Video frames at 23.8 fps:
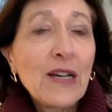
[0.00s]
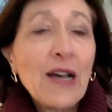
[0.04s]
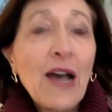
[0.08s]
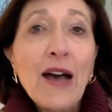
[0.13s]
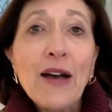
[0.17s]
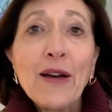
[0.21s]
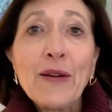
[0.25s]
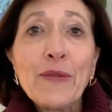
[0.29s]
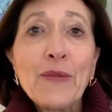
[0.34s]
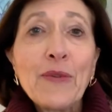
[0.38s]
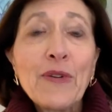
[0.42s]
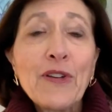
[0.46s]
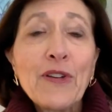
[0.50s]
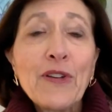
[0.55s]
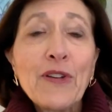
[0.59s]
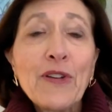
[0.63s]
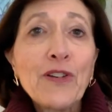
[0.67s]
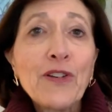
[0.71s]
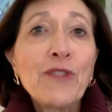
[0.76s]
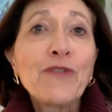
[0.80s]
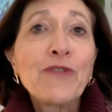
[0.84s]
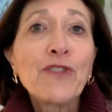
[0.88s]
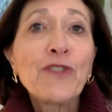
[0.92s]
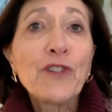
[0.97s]
um,
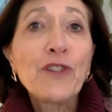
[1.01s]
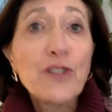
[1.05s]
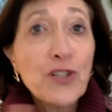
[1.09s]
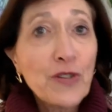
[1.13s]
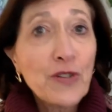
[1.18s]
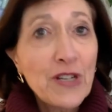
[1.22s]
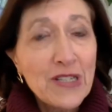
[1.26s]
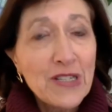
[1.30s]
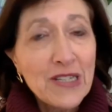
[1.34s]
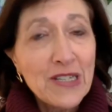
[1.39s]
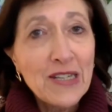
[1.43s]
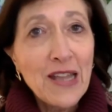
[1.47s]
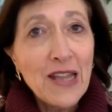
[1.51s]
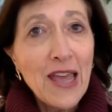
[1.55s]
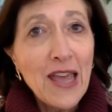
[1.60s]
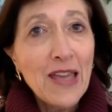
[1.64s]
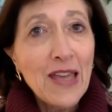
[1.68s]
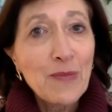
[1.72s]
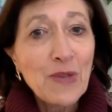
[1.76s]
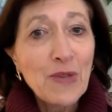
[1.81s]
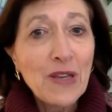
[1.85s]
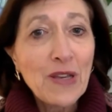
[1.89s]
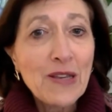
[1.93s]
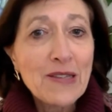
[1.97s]
you're in for a treat
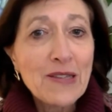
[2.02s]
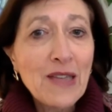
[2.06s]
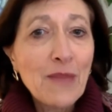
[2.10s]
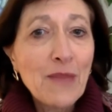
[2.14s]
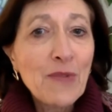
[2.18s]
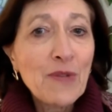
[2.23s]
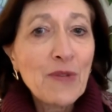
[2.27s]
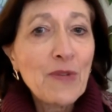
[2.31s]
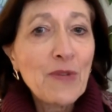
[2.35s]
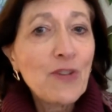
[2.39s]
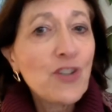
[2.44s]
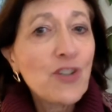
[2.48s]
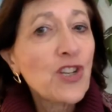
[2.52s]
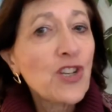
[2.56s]
today, because I'm going to be